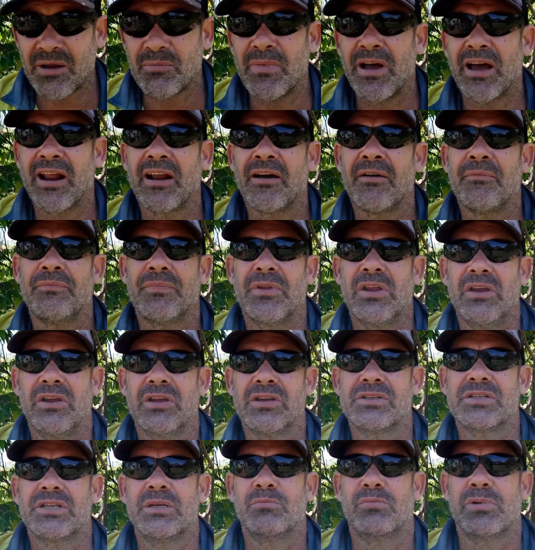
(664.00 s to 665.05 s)
matter that you can
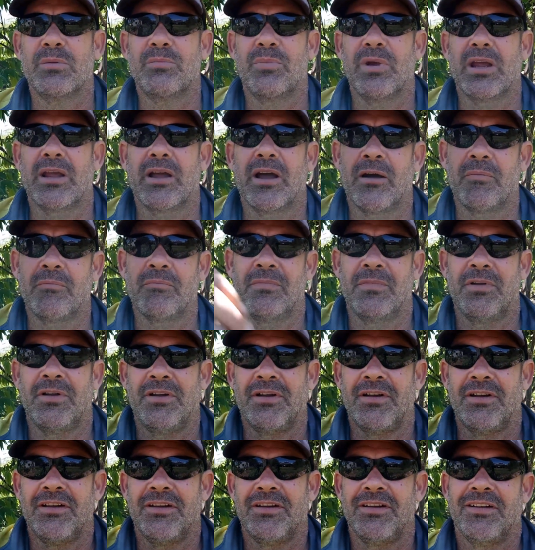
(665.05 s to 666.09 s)
simply pick up
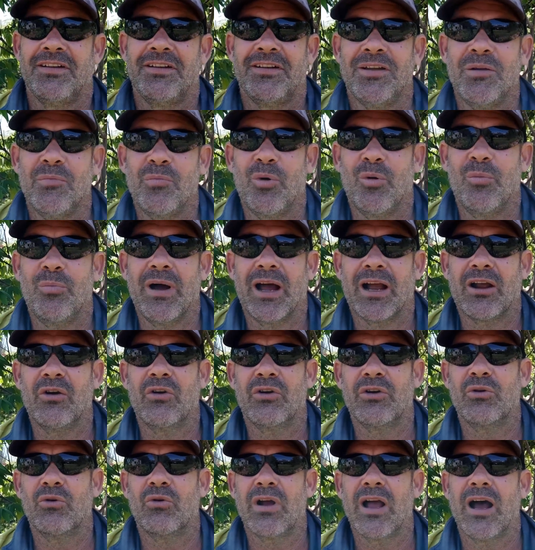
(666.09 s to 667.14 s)
and put back on
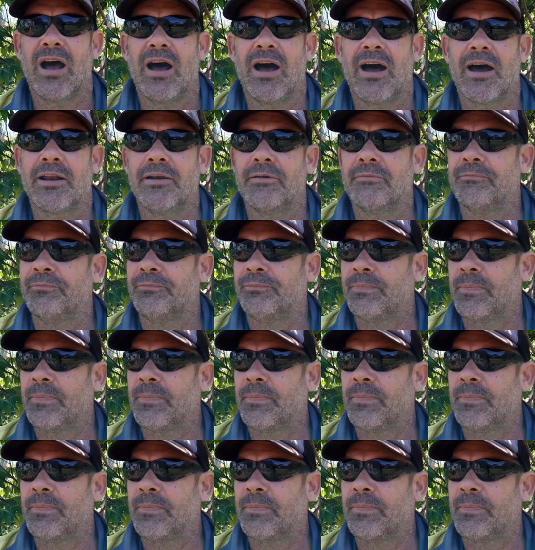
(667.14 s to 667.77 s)
your garden.